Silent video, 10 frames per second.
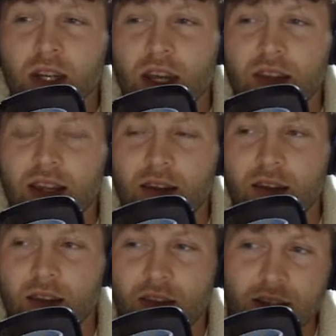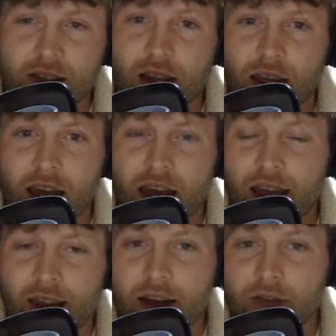get that to this like head
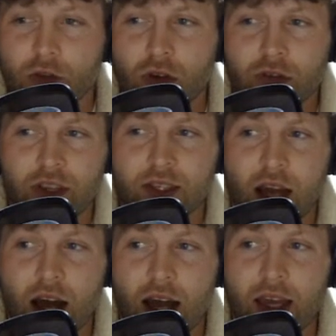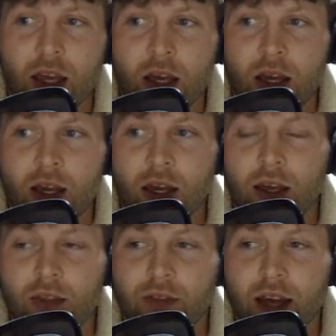level of this high,
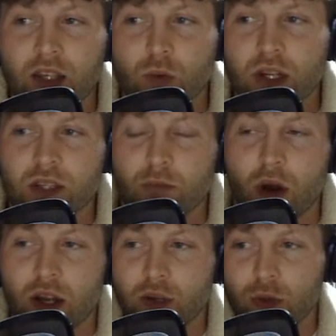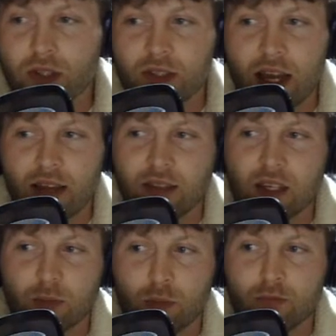that's when his body was at this
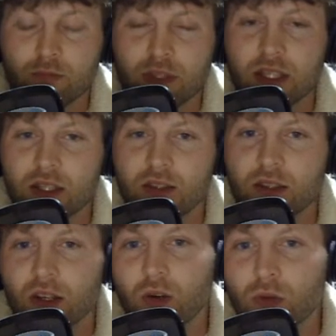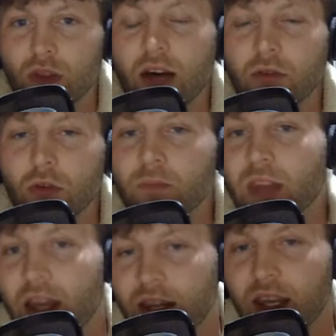level,
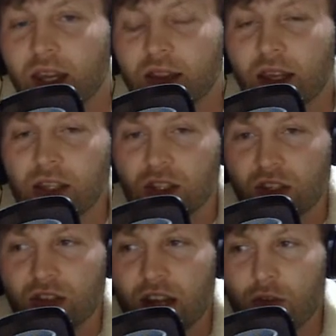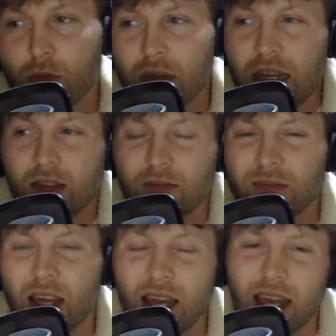and they just could never meet.
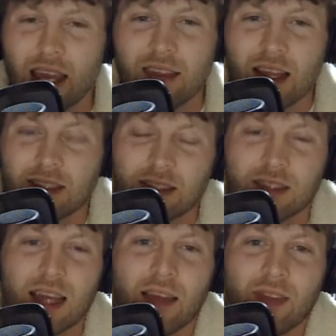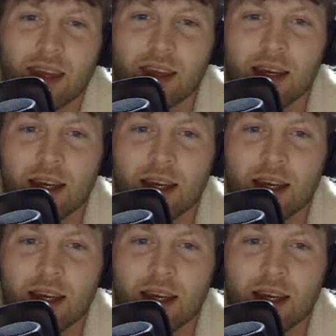And that's the sad thing,